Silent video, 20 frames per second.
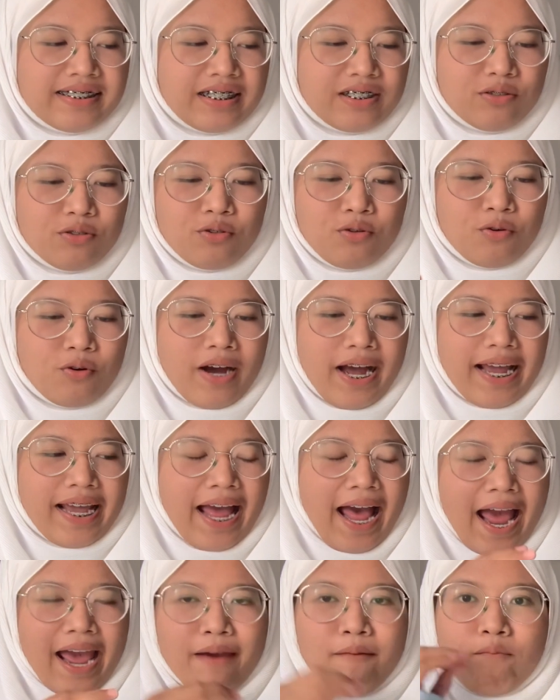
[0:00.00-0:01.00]
I don't know,
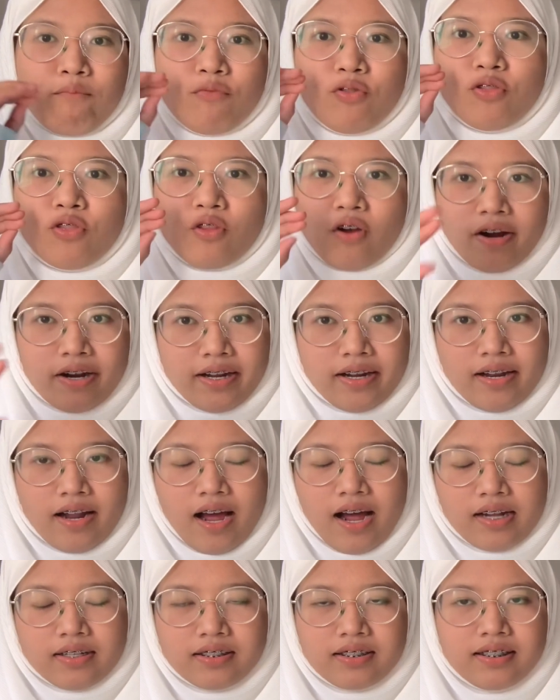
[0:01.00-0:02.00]
I'm not an
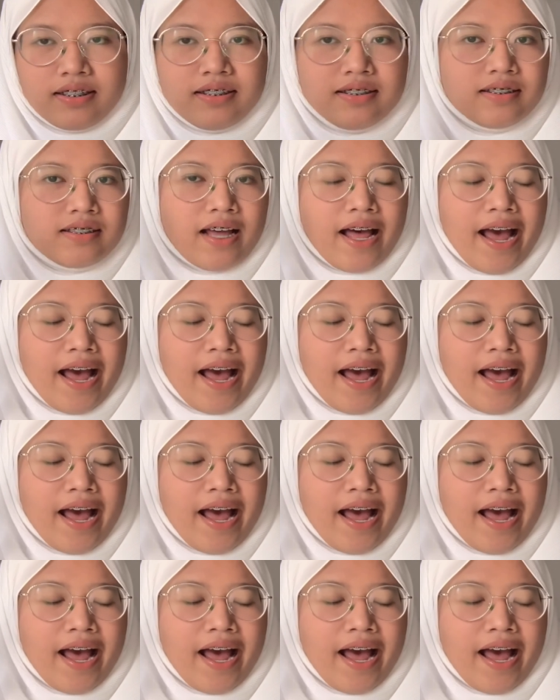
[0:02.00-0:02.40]
artist.